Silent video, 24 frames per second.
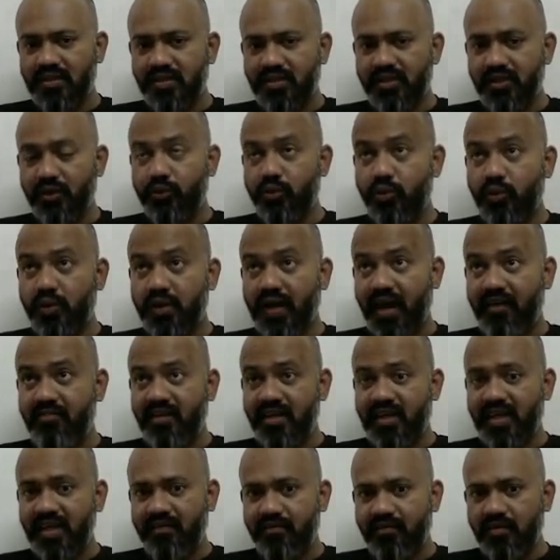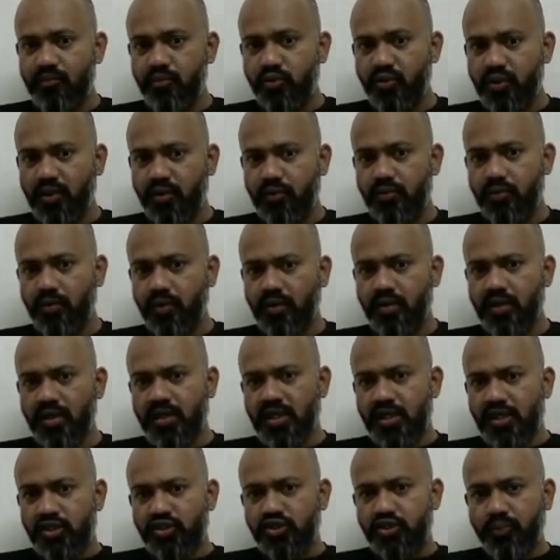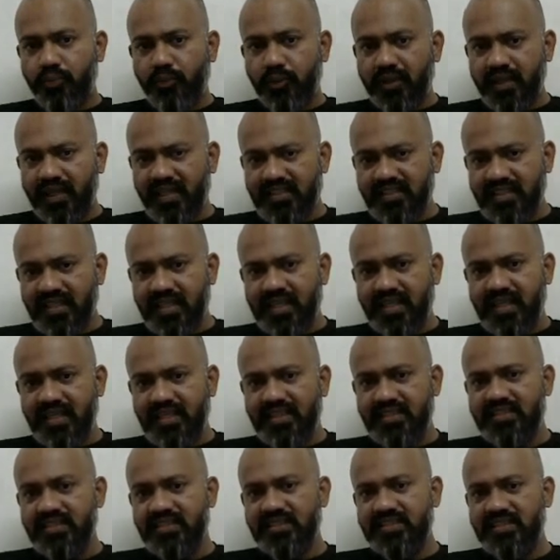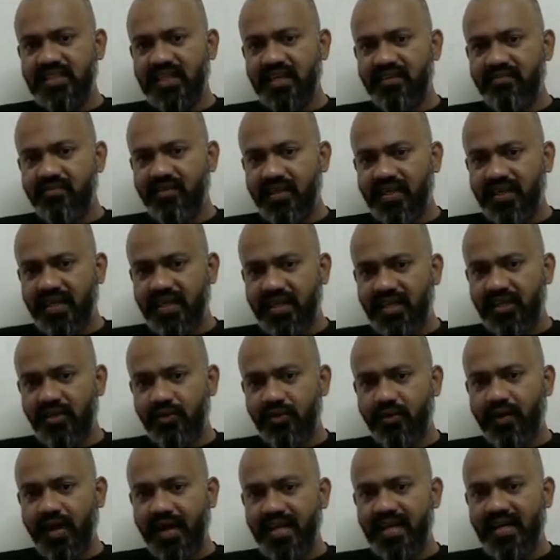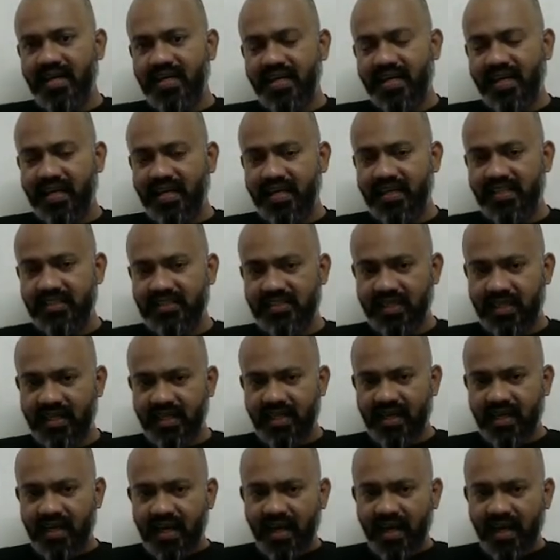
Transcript: due to gravity, it will move down. No, so potential energy is converted into kinetic energy.